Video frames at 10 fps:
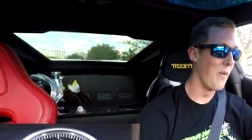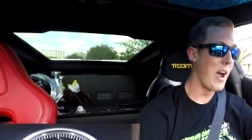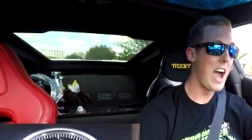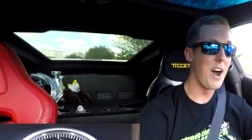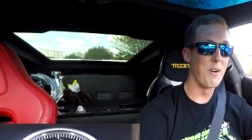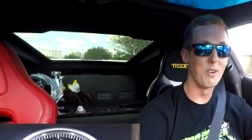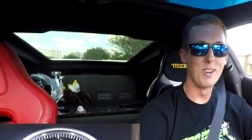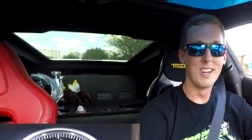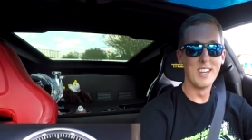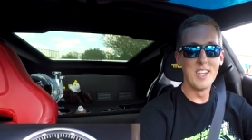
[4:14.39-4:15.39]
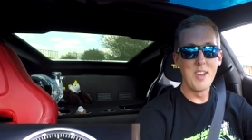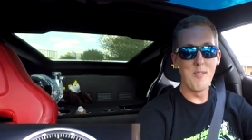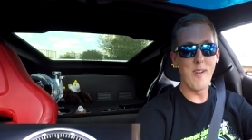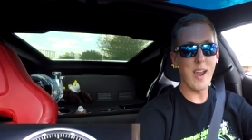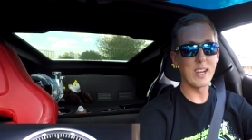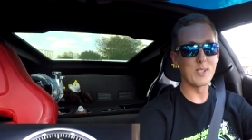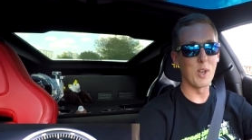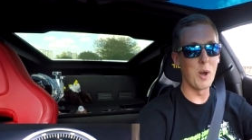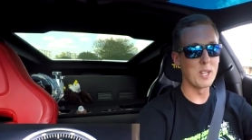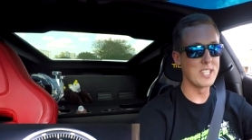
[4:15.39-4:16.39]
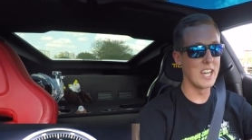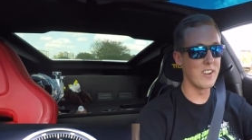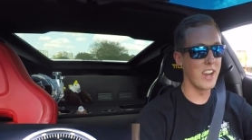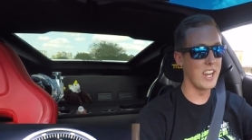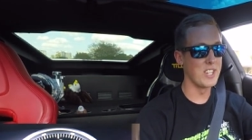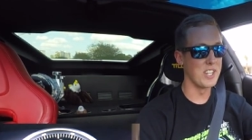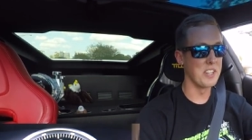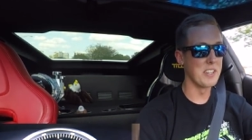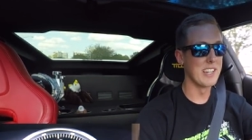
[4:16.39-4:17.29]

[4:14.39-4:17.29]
Wow. Very slow acceleration.